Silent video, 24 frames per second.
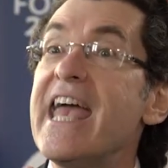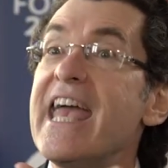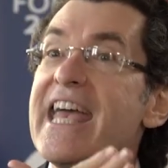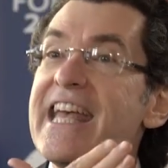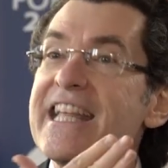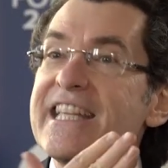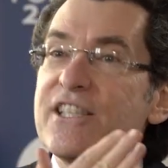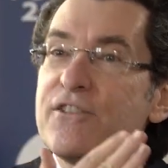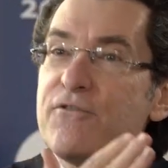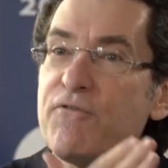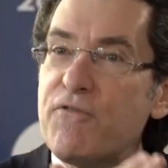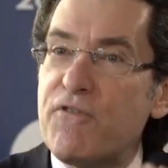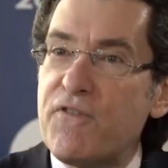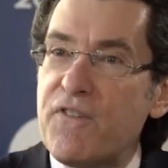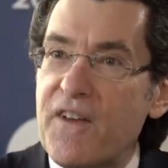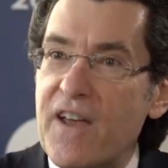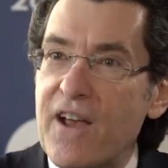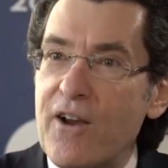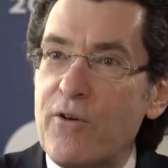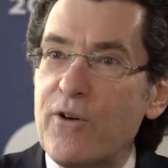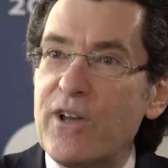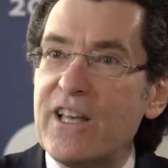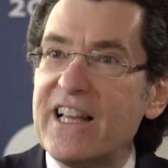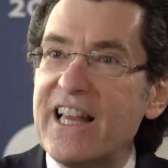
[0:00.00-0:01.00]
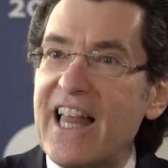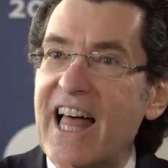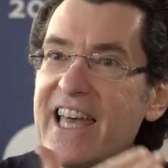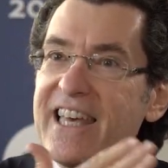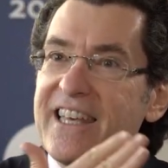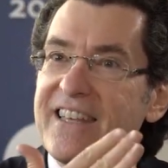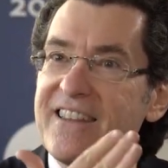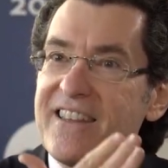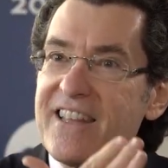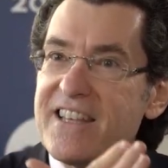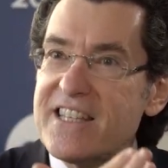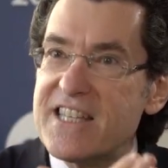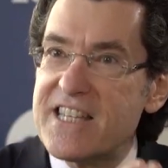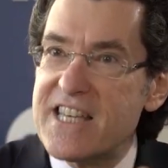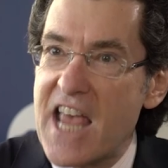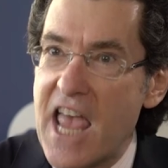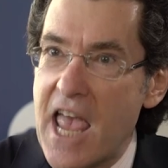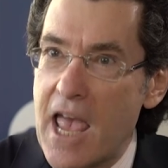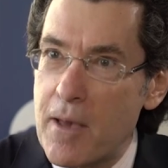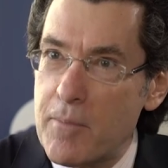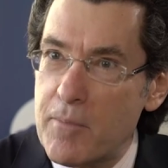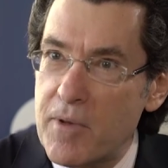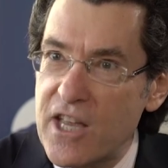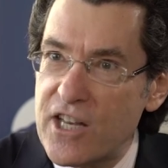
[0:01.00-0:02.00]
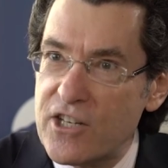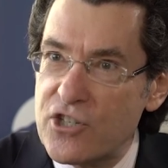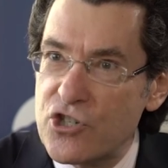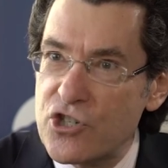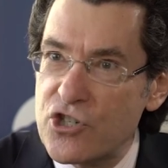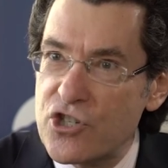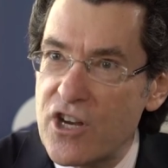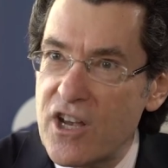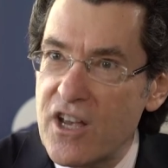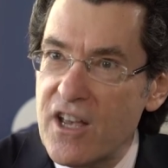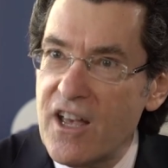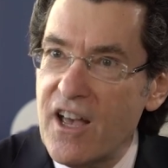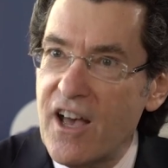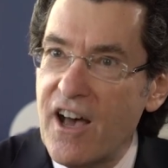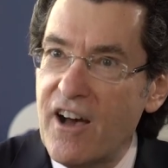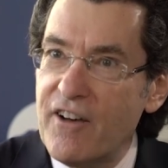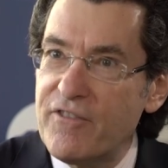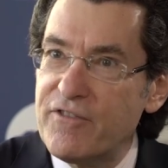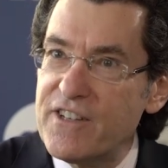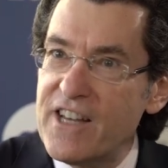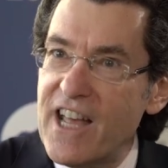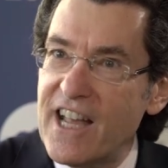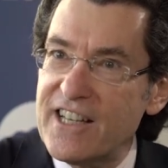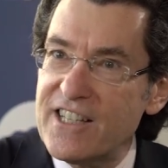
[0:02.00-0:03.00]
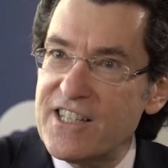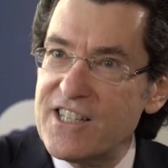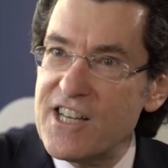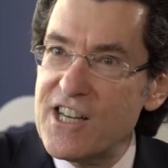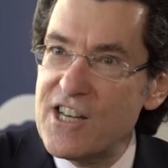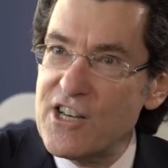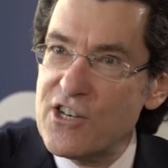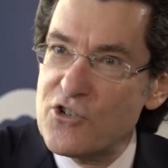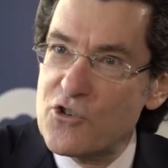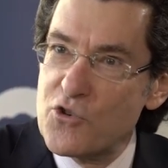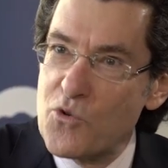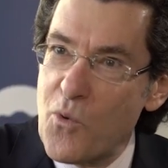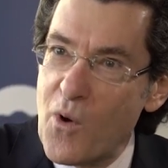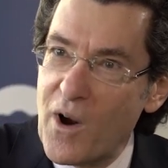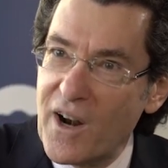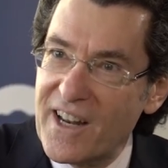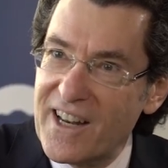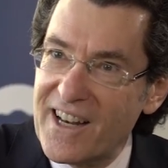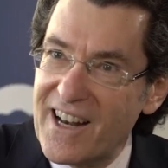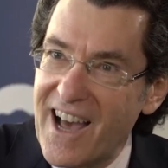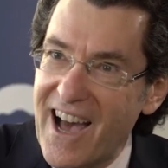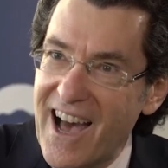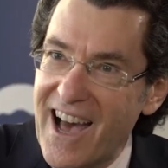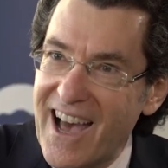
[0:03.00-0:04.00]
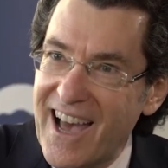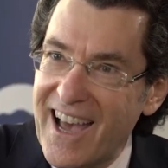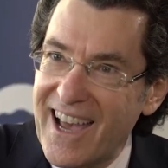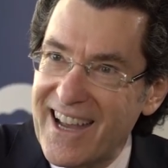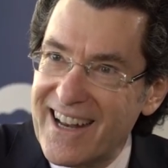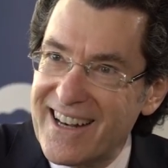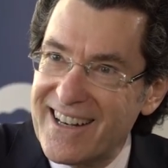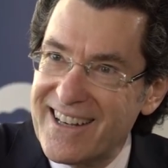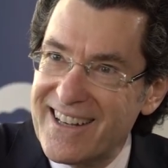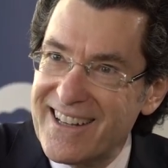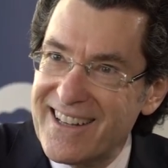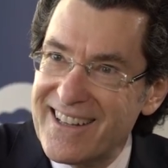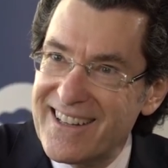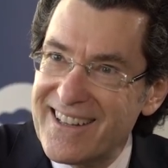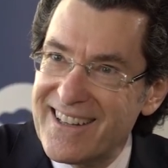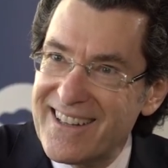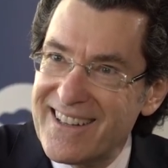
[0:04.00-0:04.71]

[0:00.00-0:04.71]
It's very like the damage of 1929